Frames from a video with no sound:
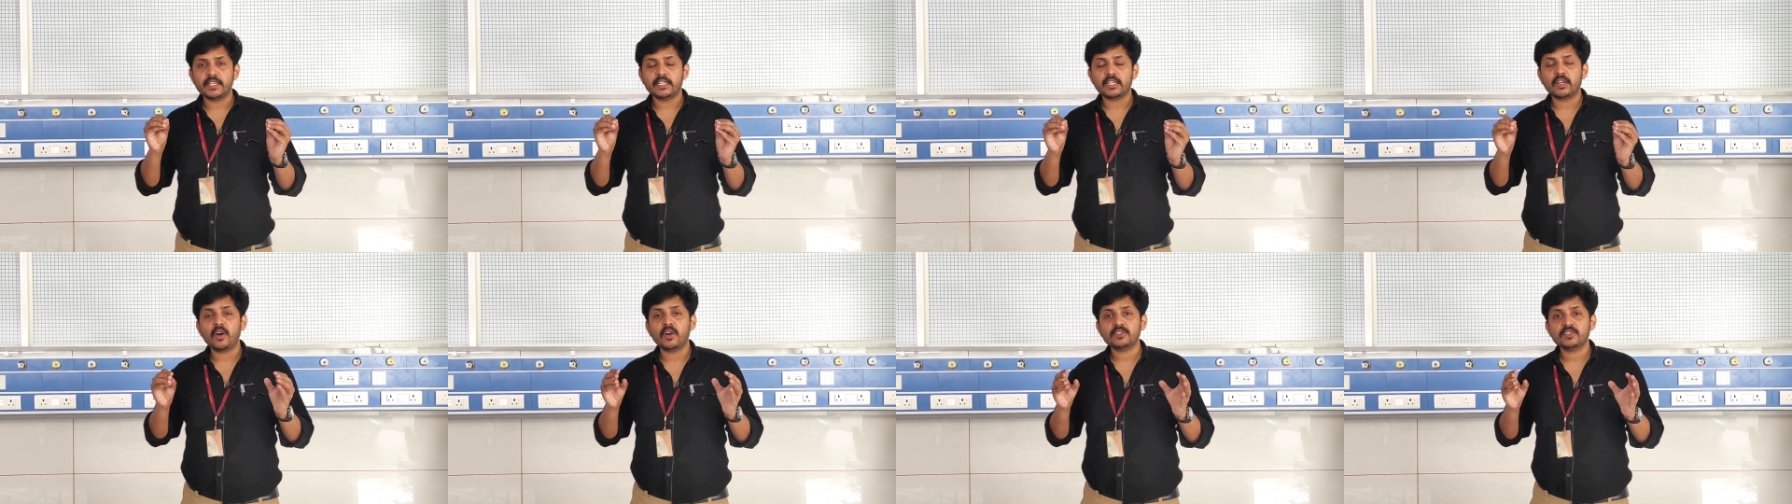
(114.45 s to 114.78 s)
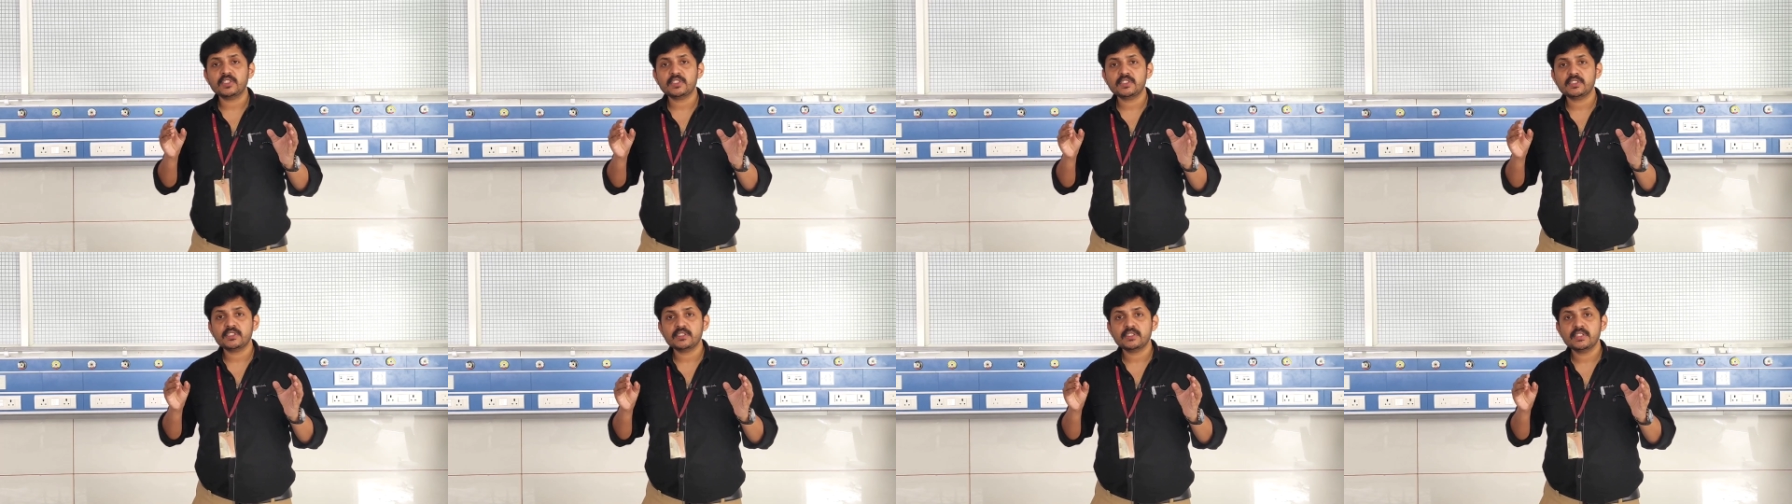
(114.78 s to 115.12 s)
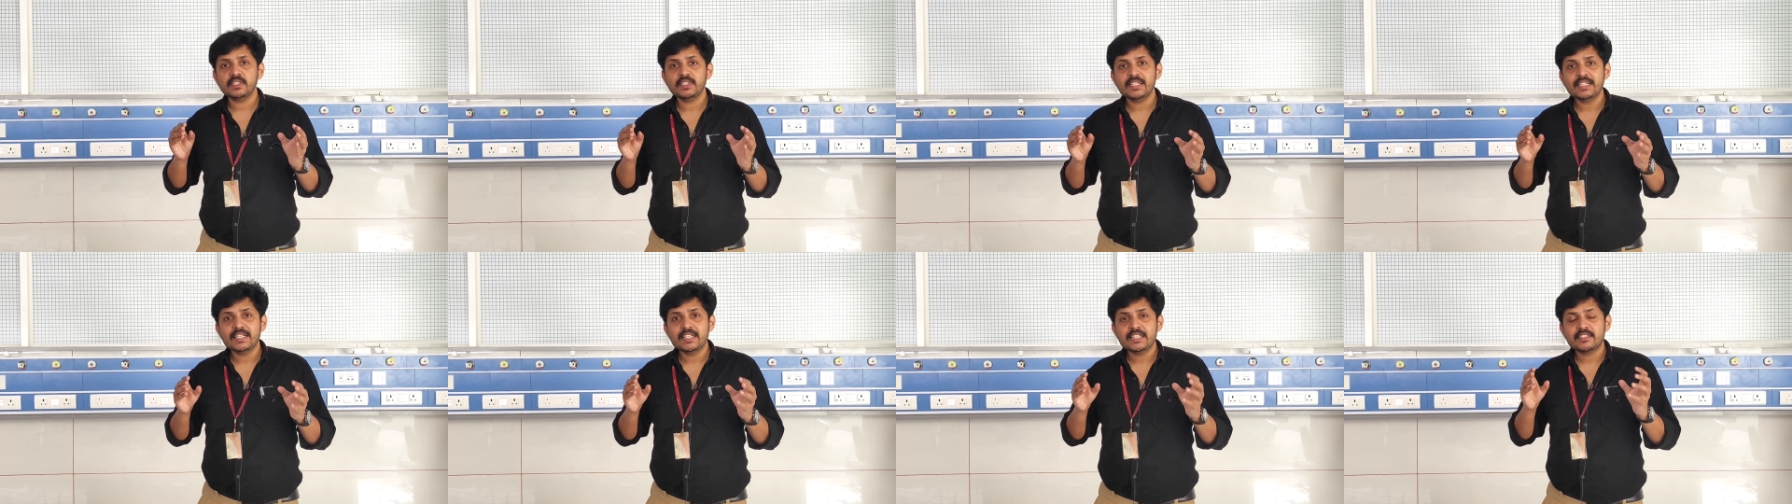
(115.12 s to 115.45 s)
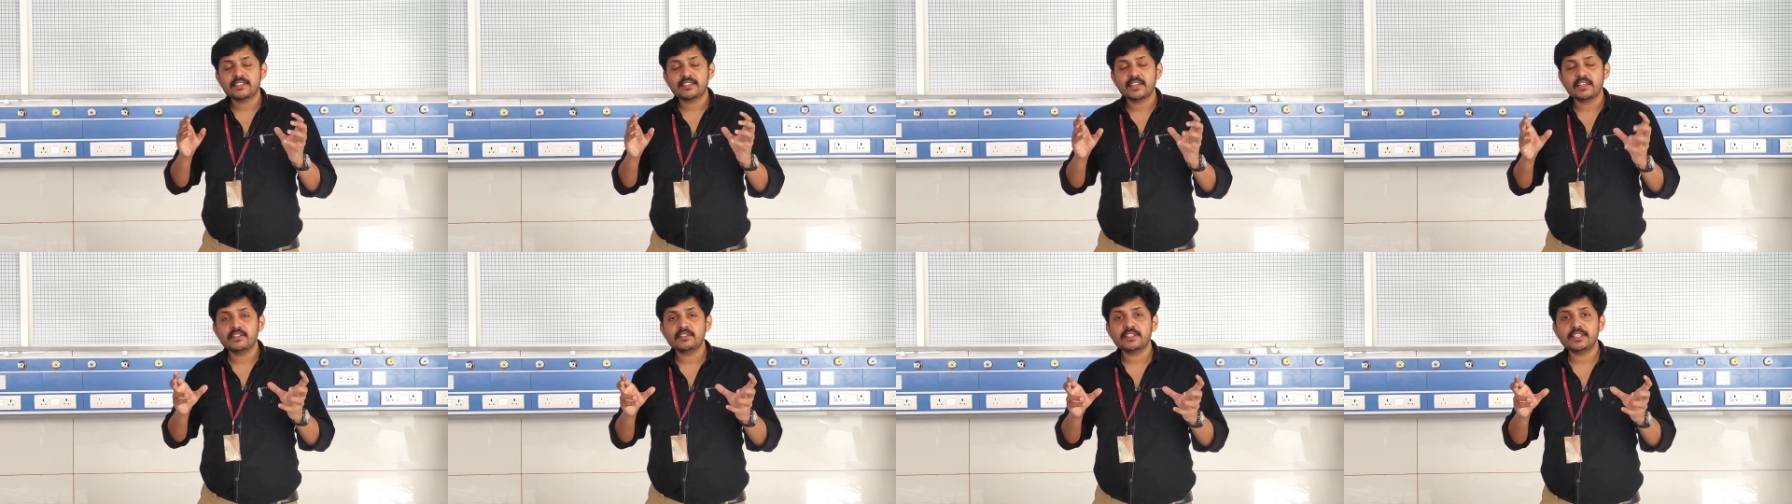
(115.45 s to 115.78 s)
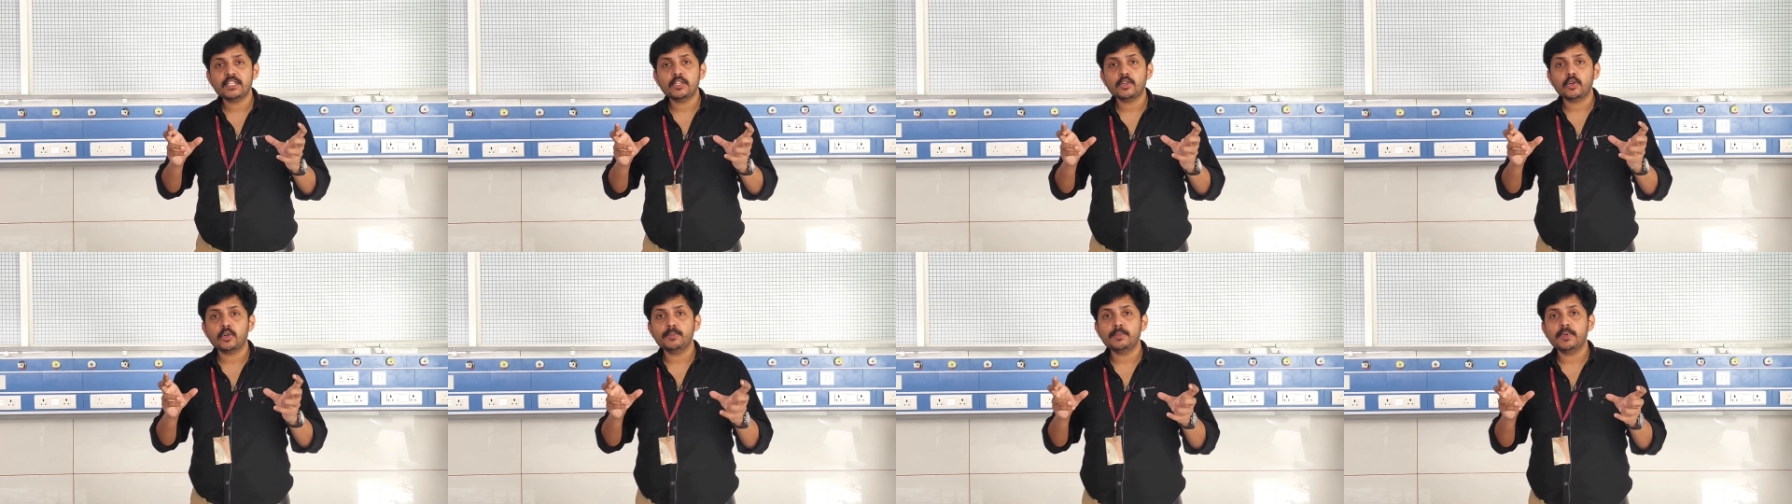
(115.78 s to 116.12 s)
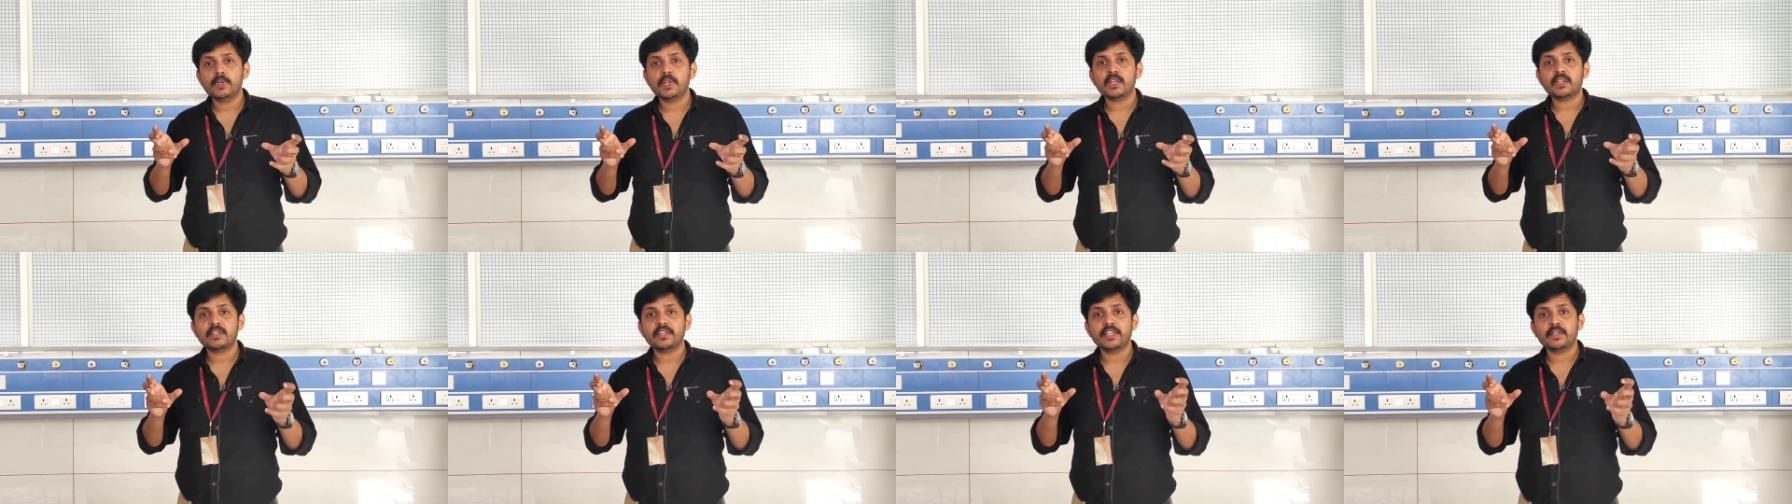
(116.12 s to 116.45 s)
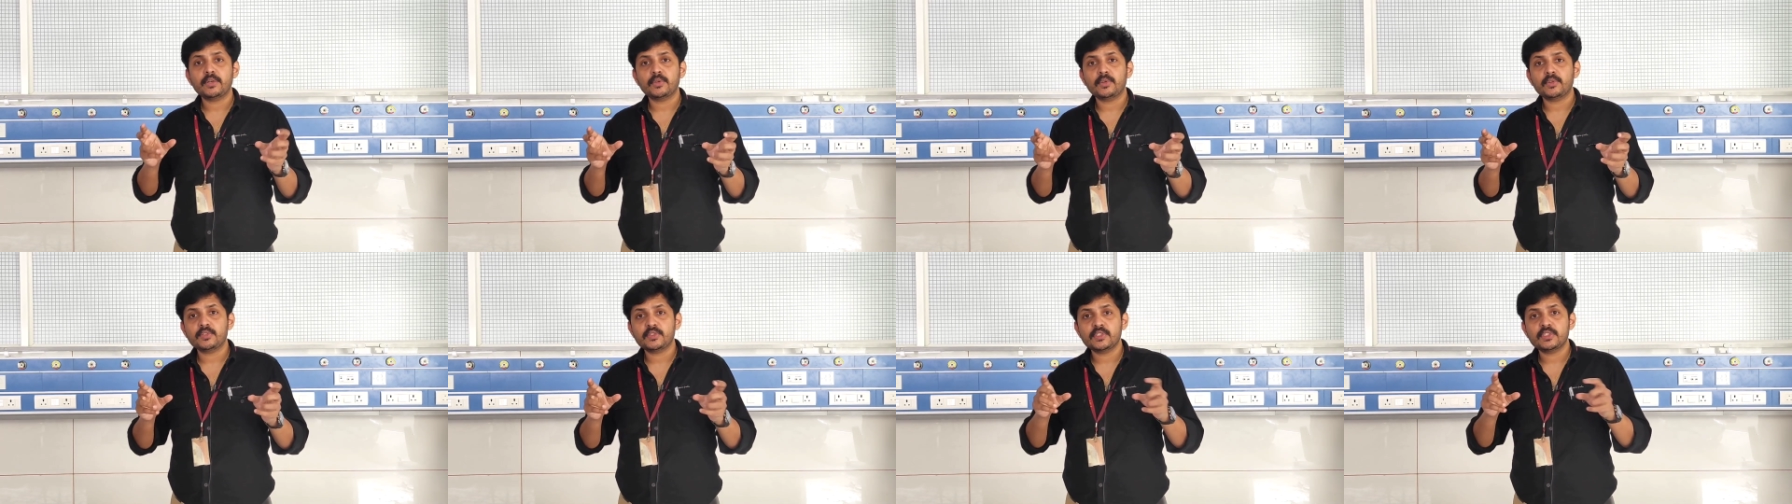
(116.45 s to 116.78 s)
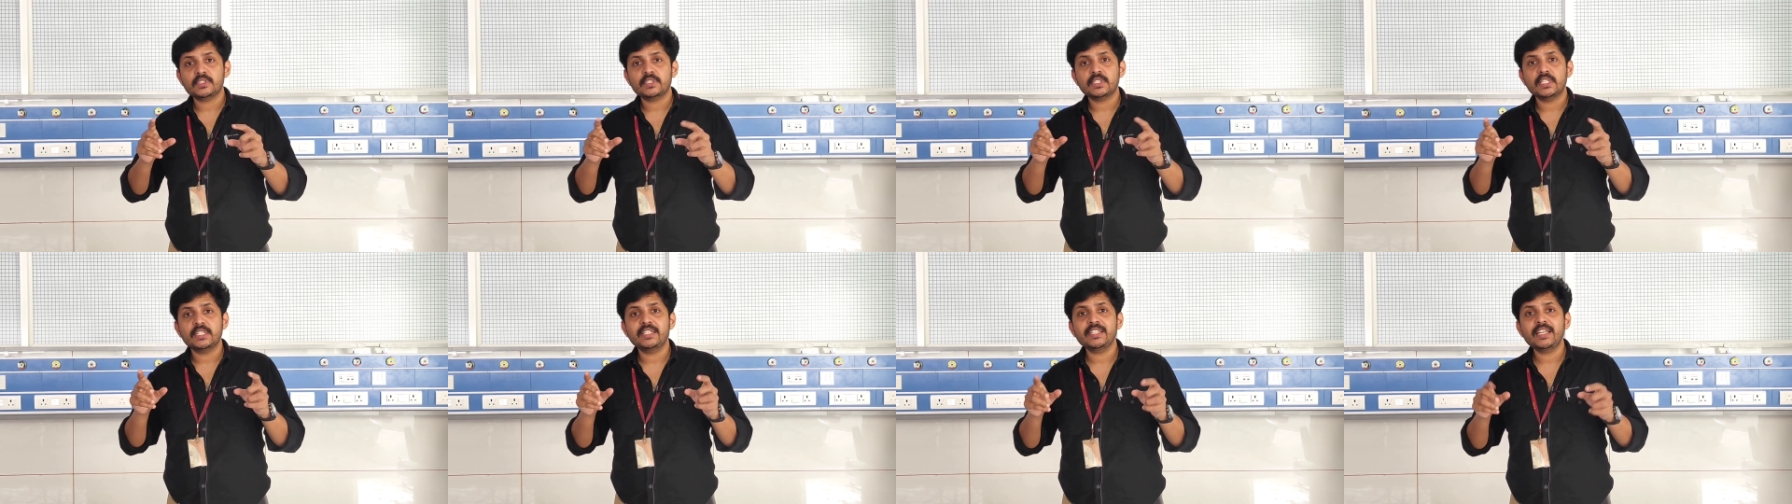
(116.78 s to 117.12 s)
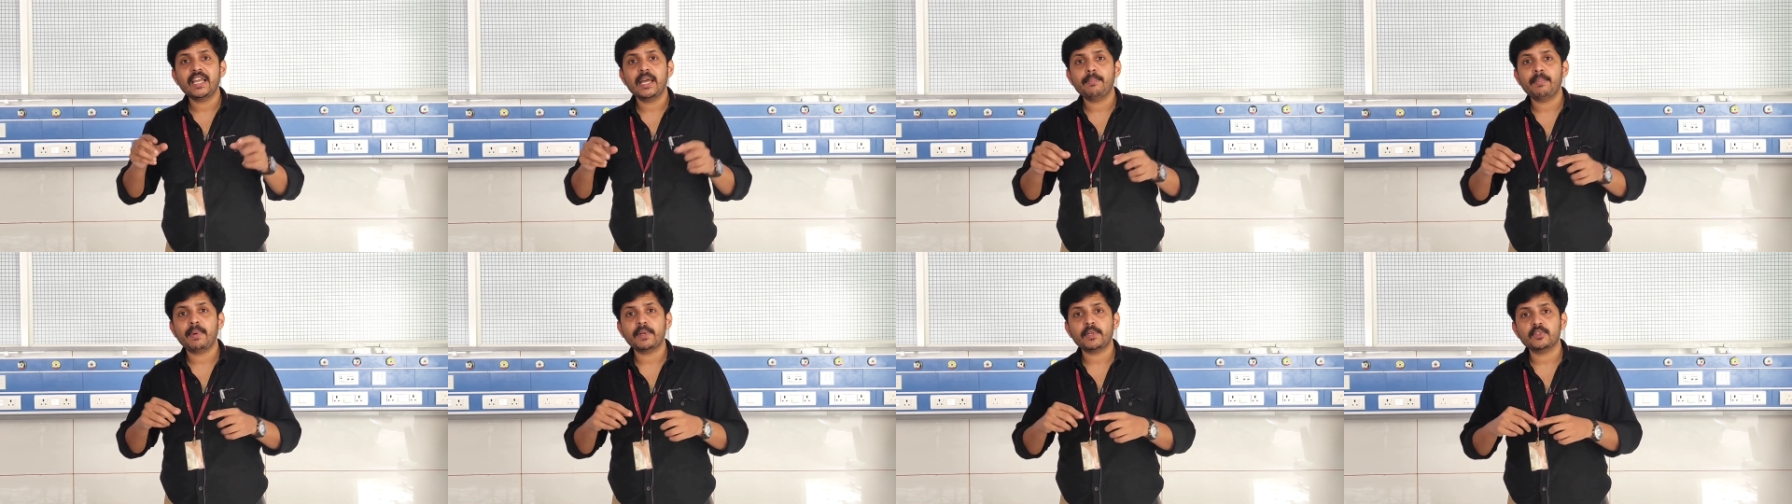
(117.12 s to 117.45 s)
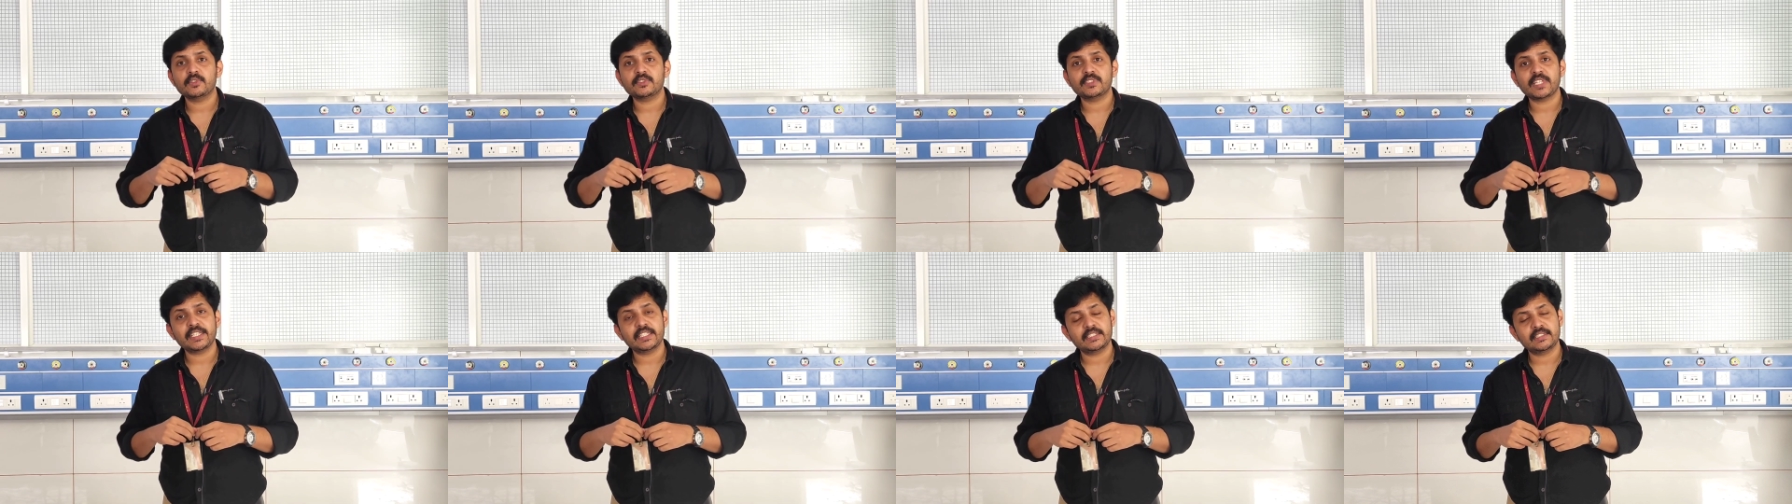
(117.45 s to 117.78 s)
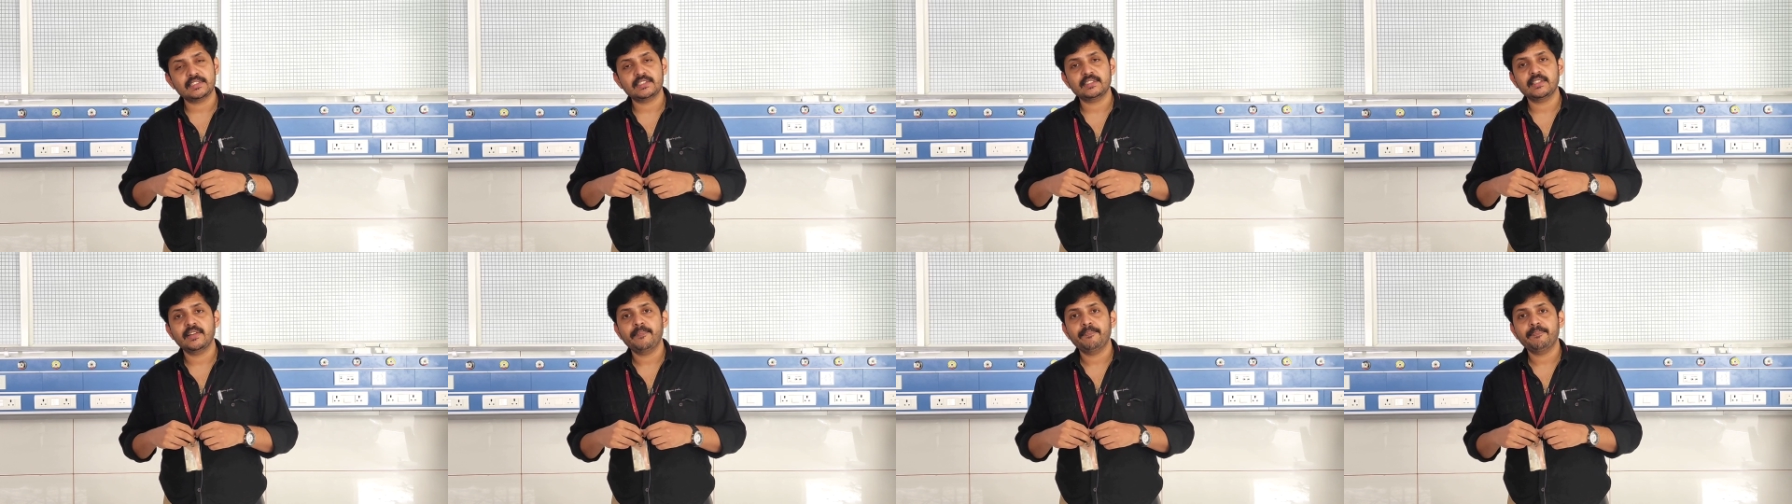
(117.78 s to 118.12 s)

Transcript: It causes centrilobular necrosis in the hepatocytes